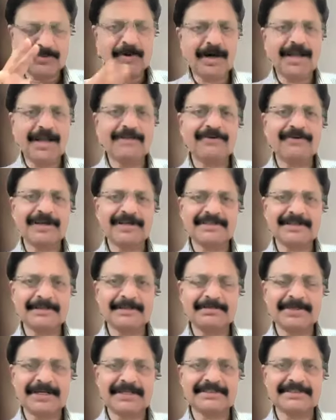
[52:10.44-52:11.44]
Two alpha
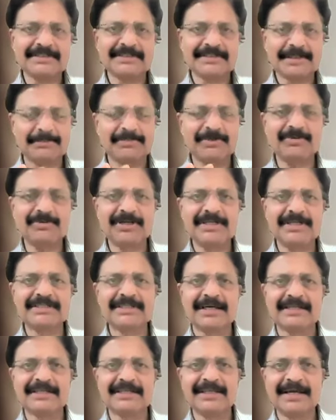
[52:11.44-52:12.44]
receptors,
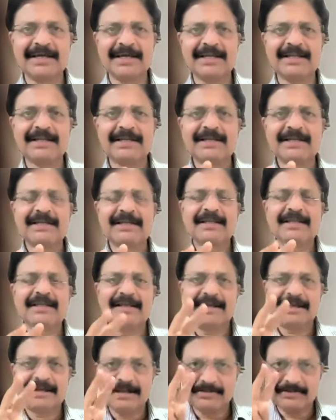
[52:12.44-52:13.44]
subunits are there.
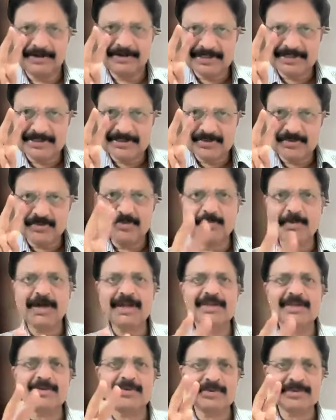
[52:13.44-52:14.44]
It requires two
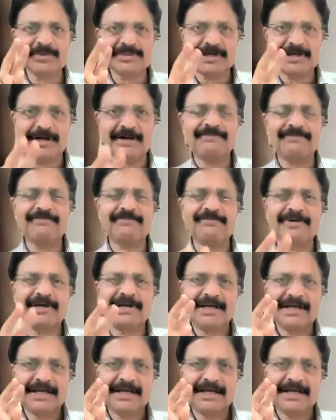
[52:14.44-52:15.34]
molecules of